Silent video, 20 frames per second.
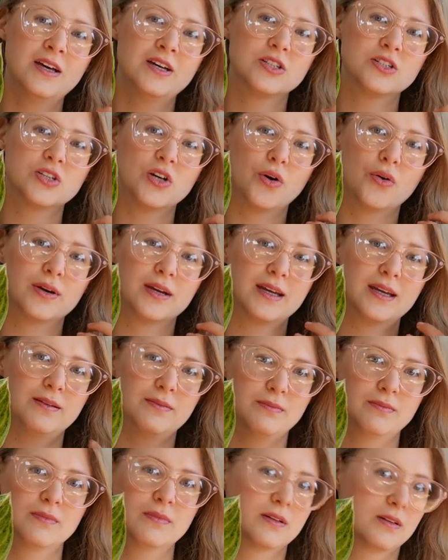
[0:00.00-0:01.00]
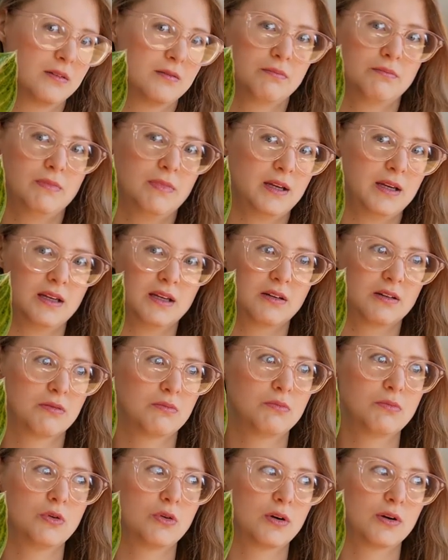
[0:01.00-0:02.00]
so it can make
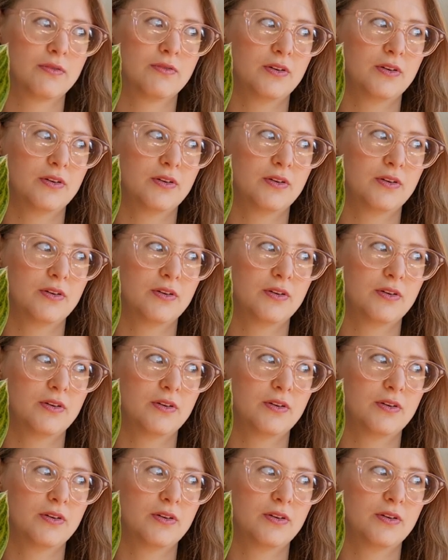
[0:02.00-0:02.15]
more